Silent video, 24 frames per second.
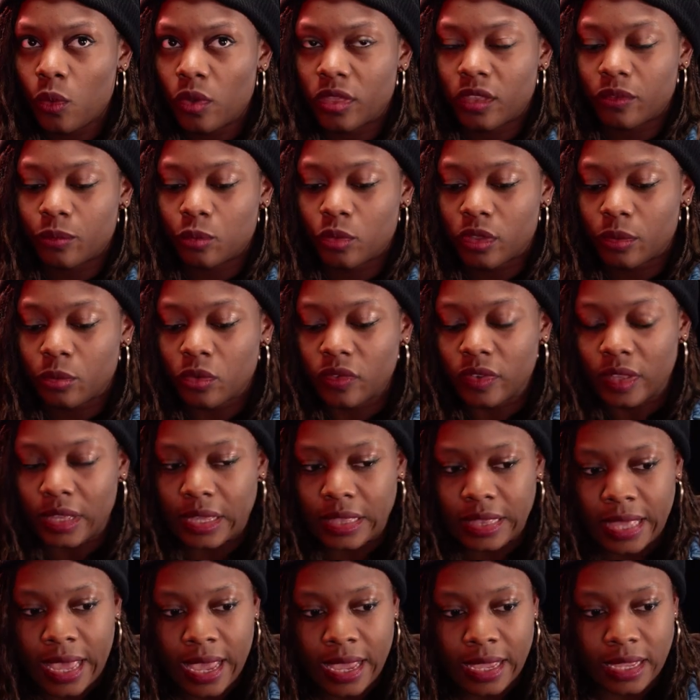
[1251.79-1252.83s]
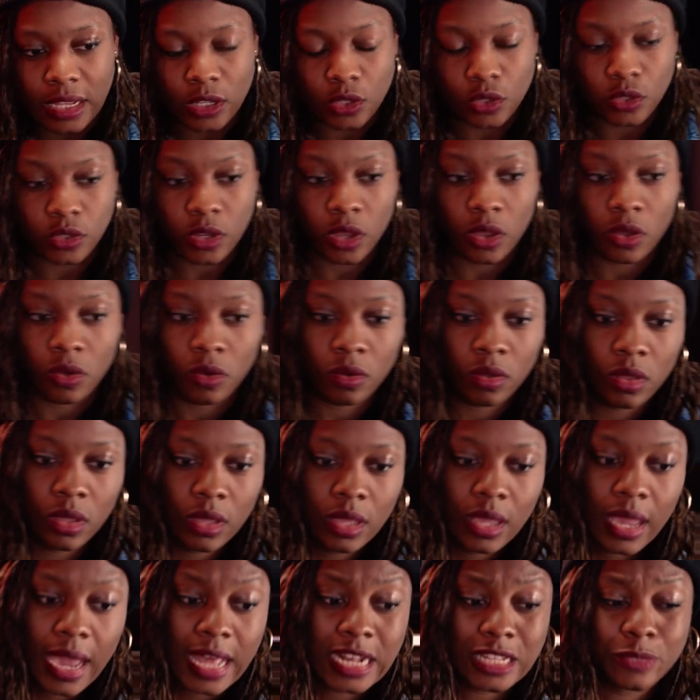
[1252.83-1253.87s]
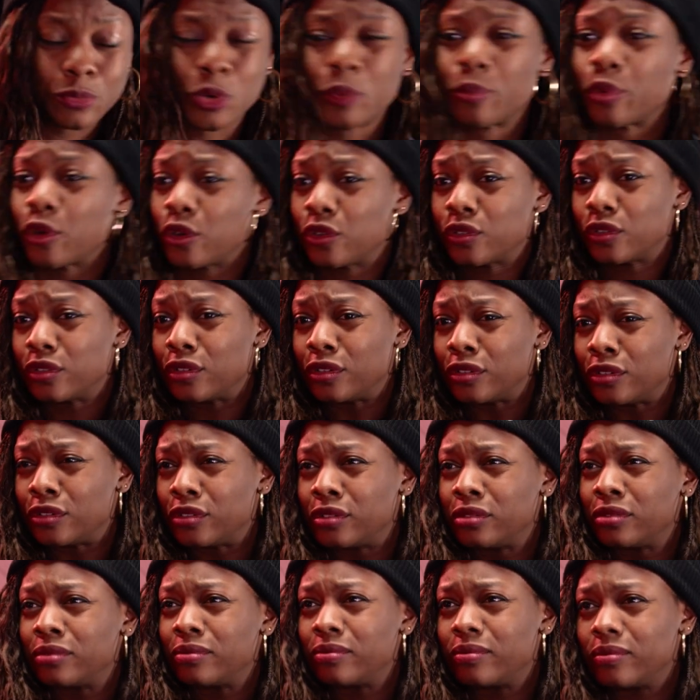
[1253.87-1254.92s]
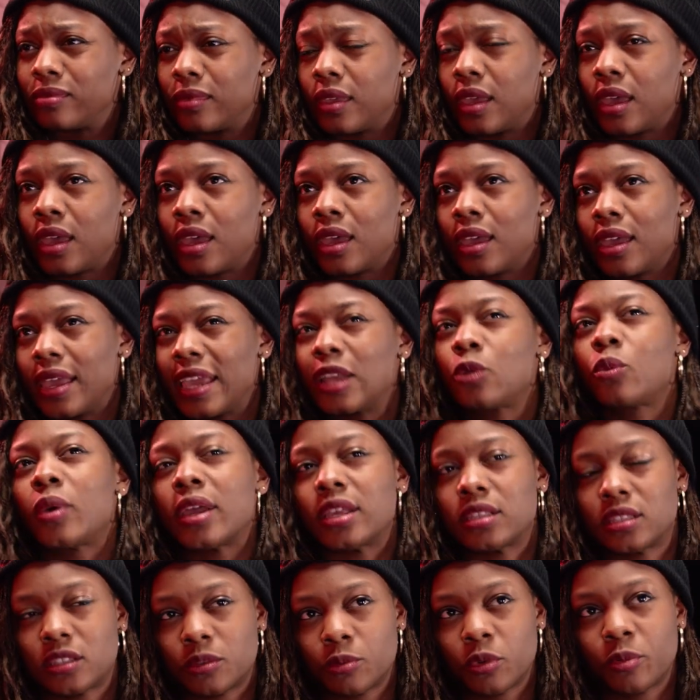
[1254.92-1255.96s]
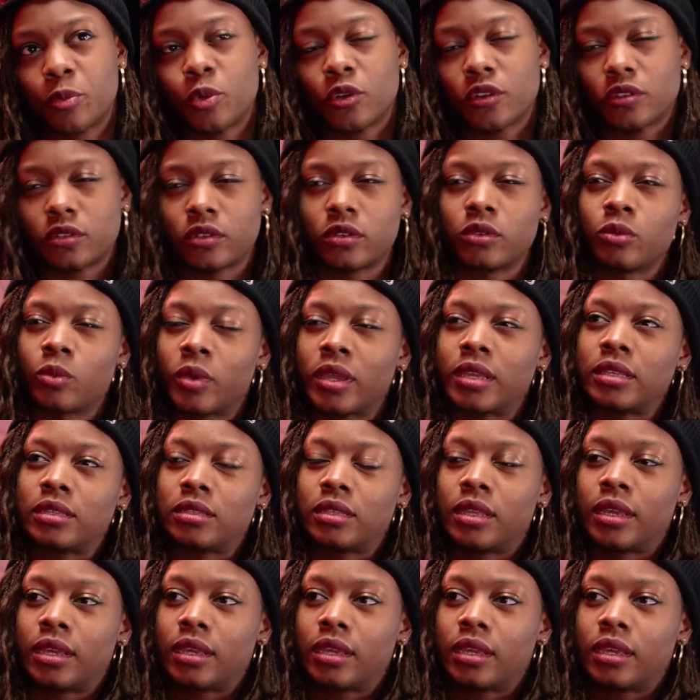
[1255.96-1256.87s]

with a, with a movie like that. And so, and it's more personal uh, in ways, it's more personal in ways.